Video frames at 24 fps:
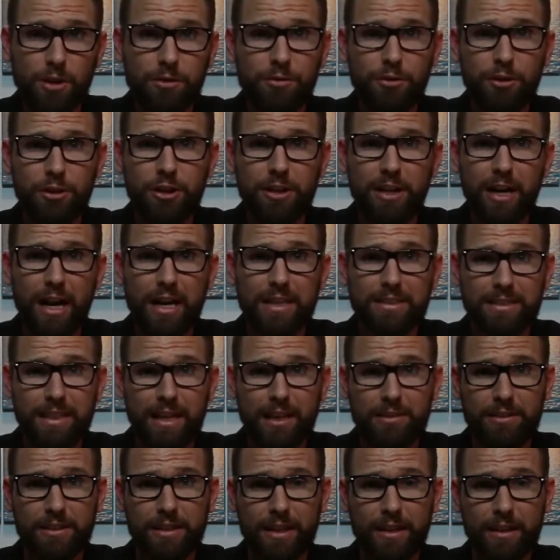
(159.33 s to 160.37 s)
for you guys
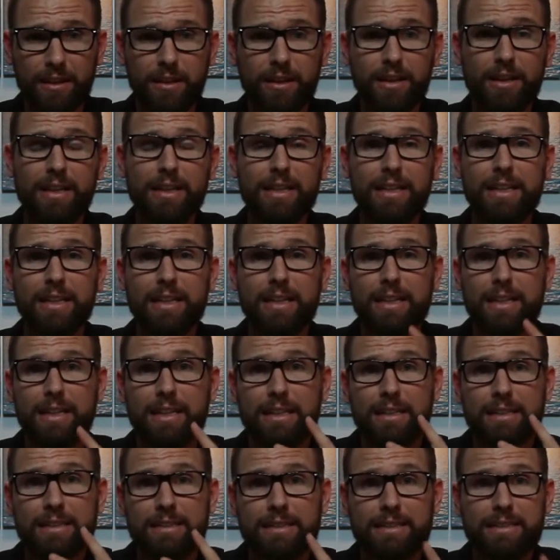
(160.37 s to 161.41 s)
out there.
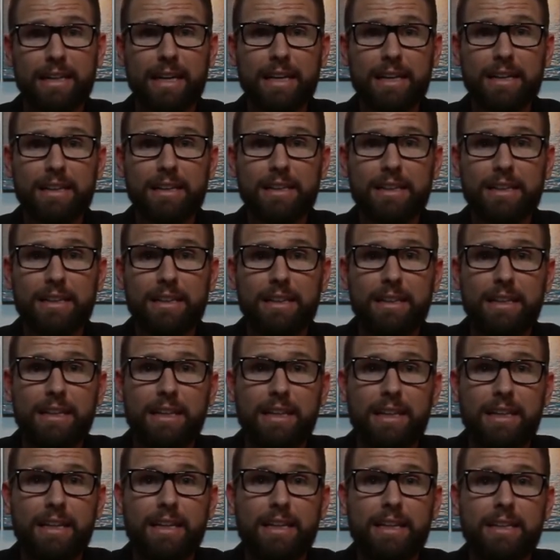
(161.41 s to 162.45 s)
Secondly
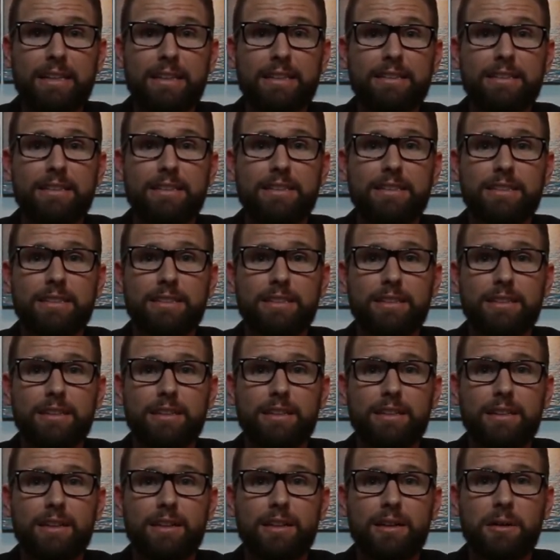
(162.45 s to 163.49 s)
is
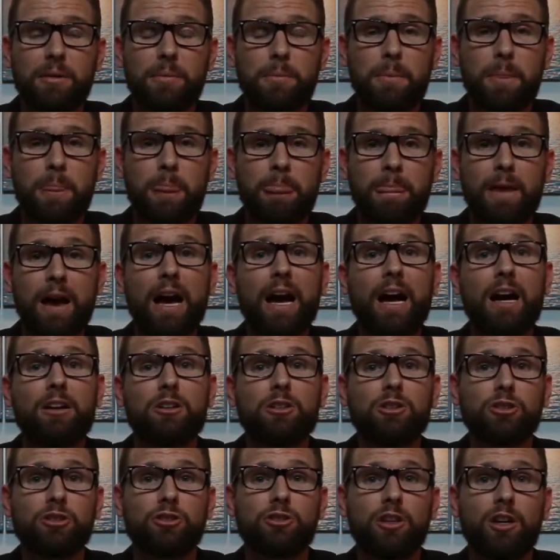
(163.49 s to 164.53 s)
how
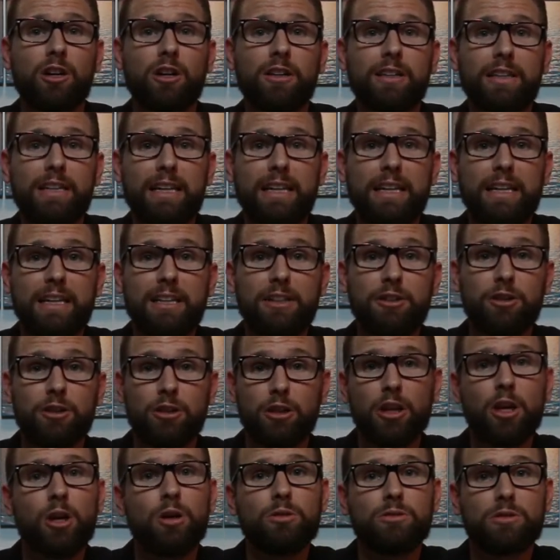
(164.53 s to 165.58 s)
to start getting your
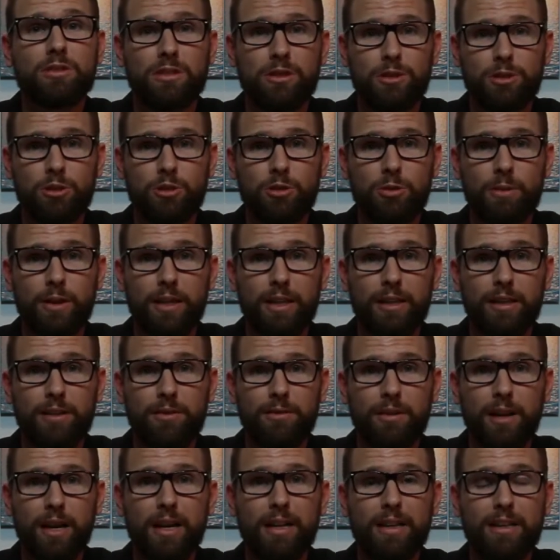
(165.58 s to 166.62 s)
loan situated,
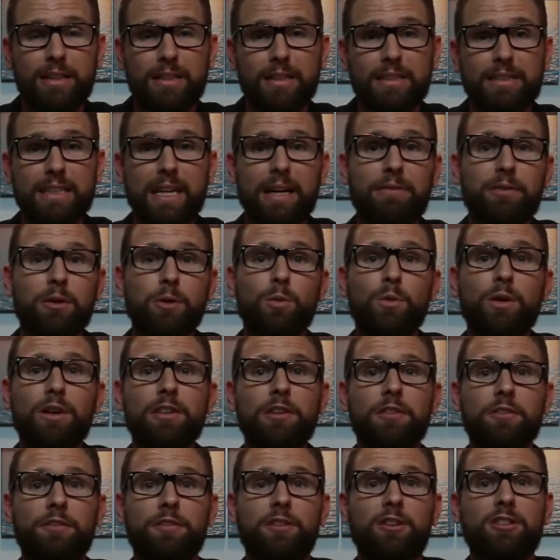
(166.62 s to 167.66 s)
right? Because everyone,
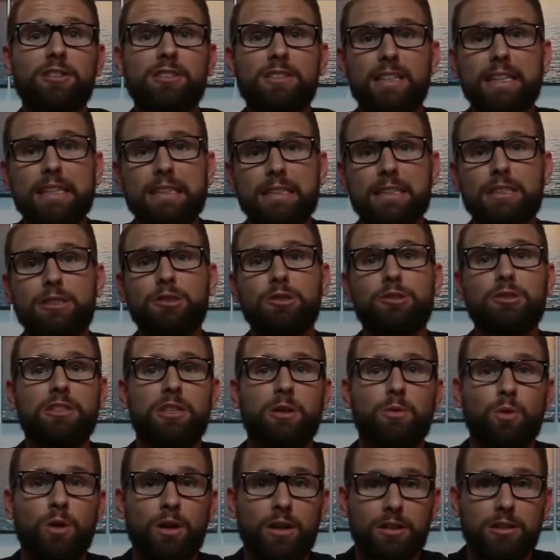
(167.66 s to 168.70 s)
the first thing they do is they
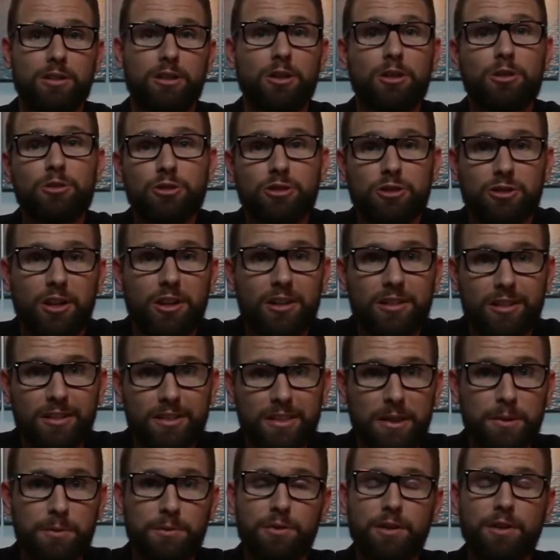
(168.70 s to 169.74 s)
want to go start
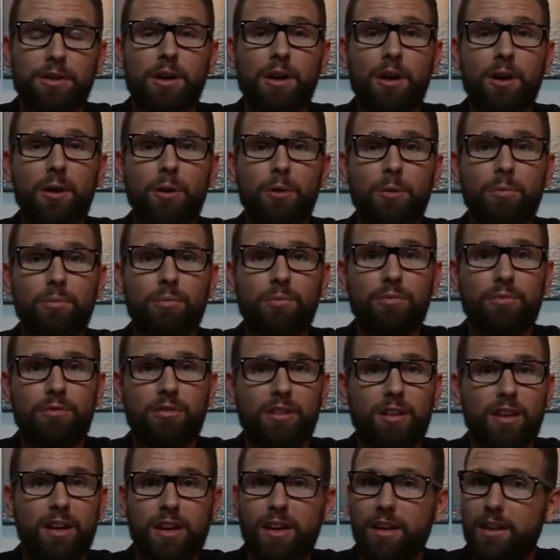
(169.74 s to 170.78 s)
looking for the home.
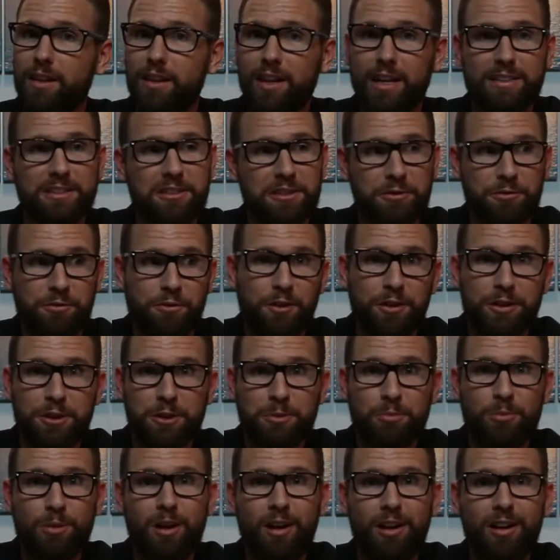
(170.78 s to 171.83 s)
That's the
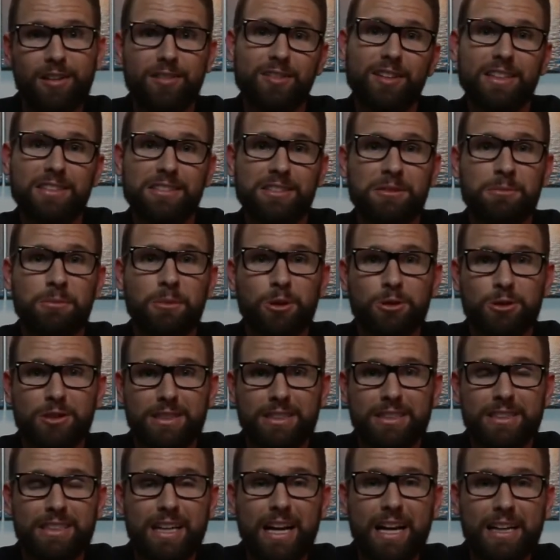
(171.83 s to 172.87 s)
funnest part. That's the most
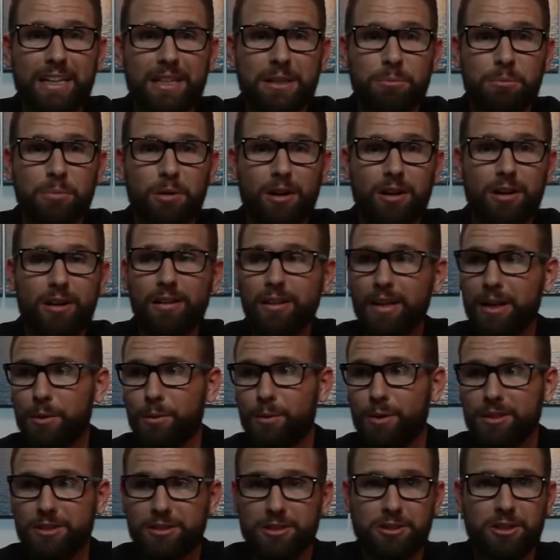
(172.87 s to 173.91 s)
exciting part. They
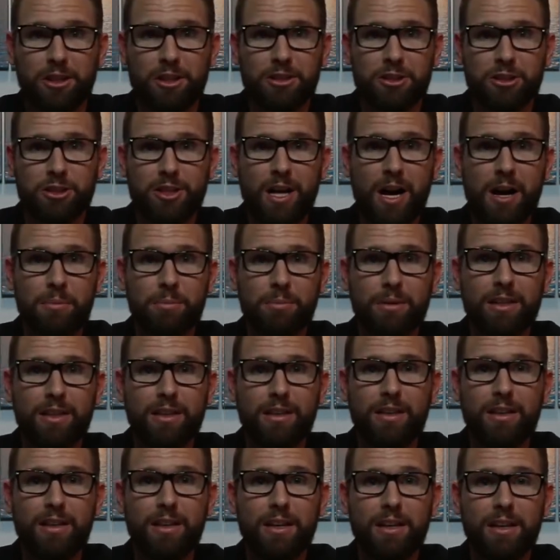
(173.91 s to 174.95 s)
want to start
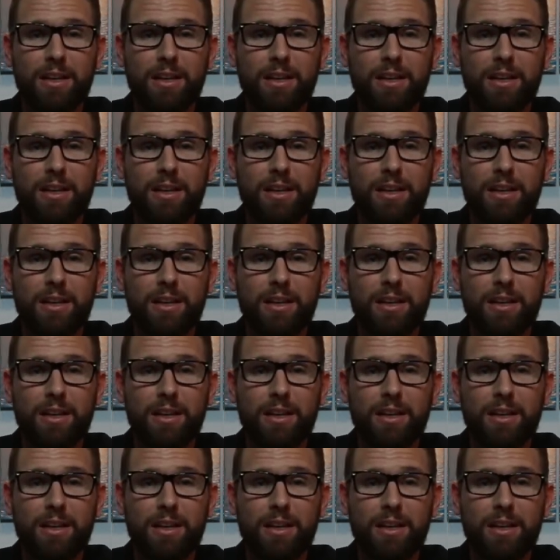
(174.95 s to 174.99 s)
shopping.